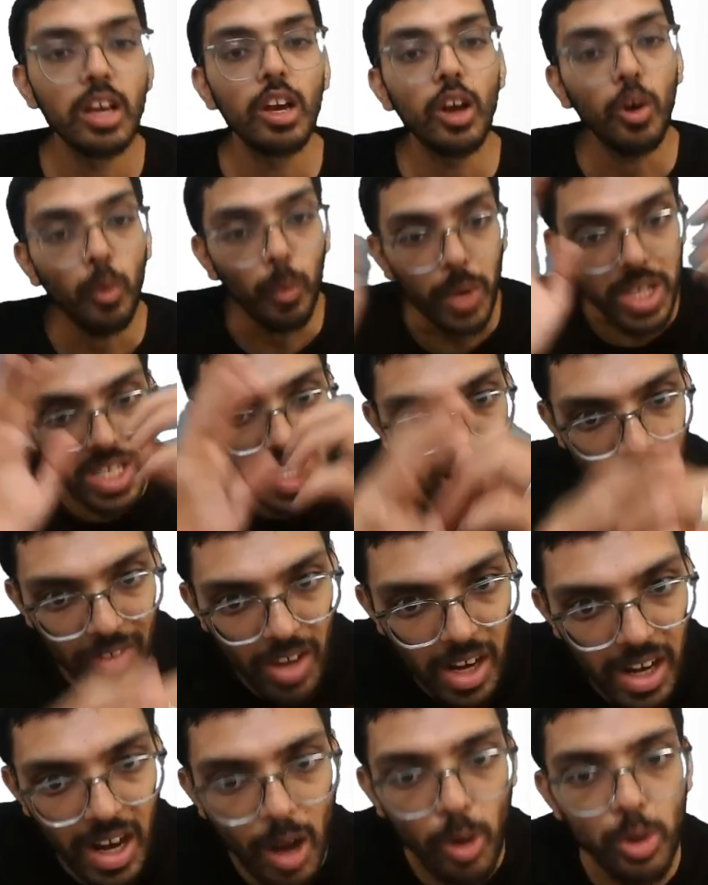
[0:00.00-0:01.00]
Whichever
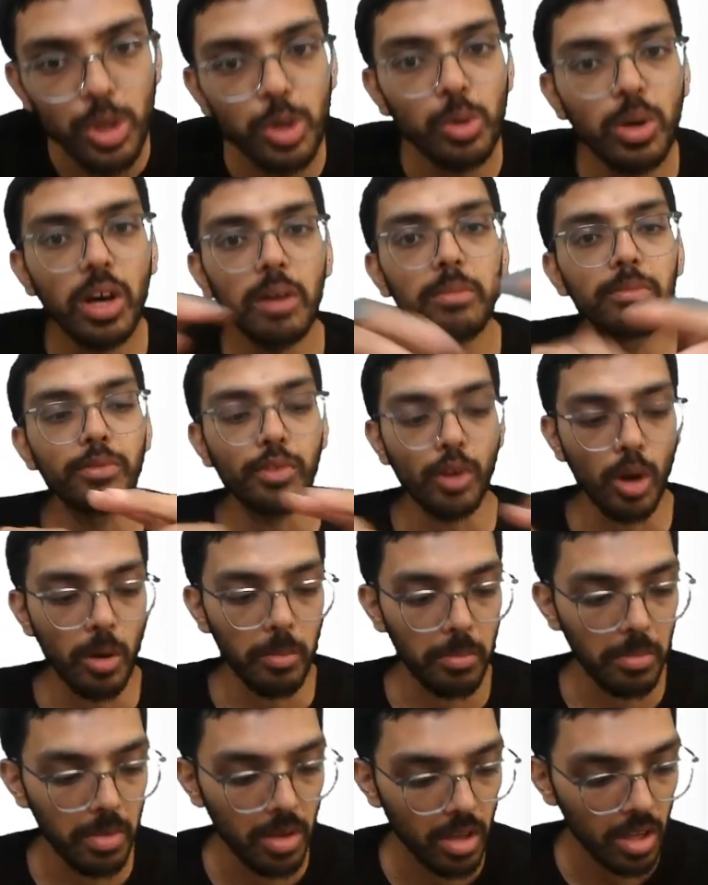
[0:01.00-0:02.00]
route you come from,
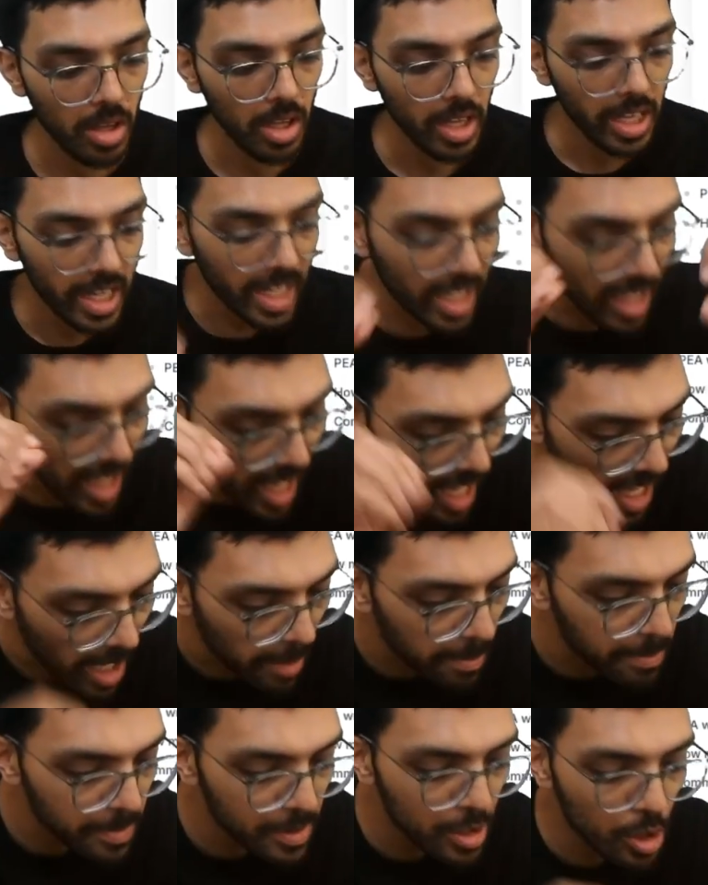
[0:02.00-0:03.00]
it
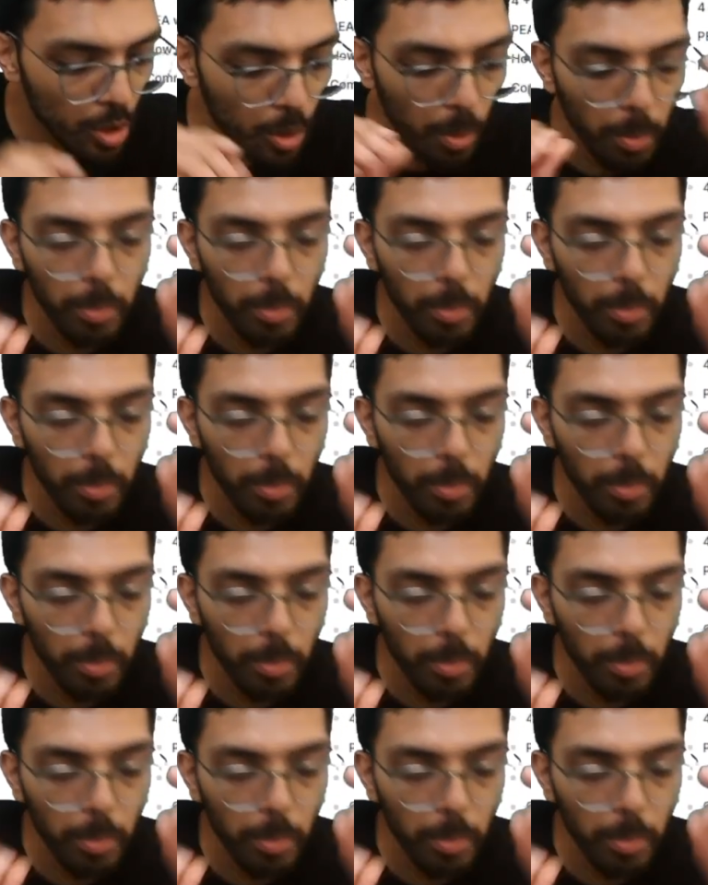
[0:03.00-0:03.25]
helps you